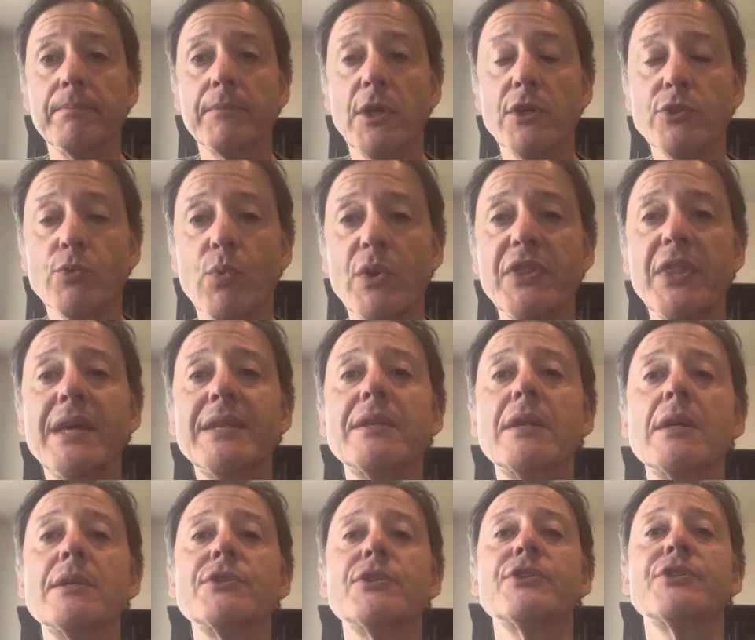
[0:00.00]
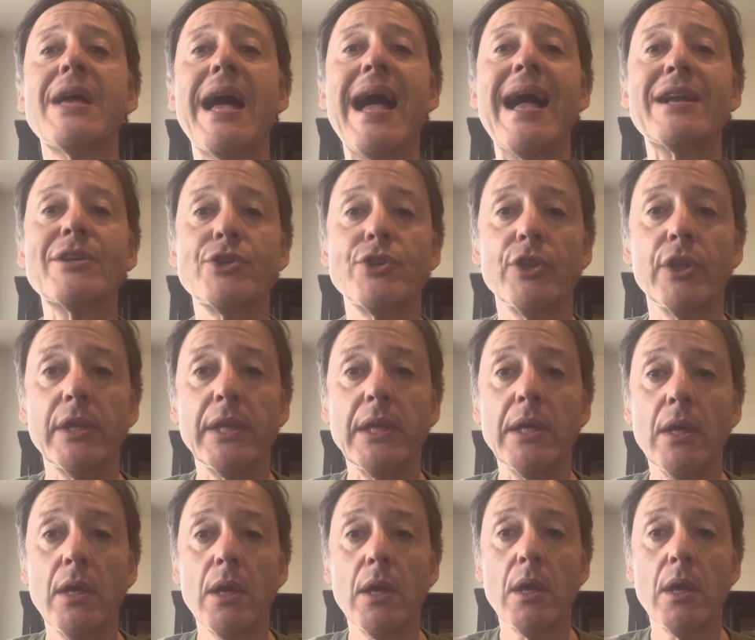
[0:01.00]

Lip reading: because what that does is actually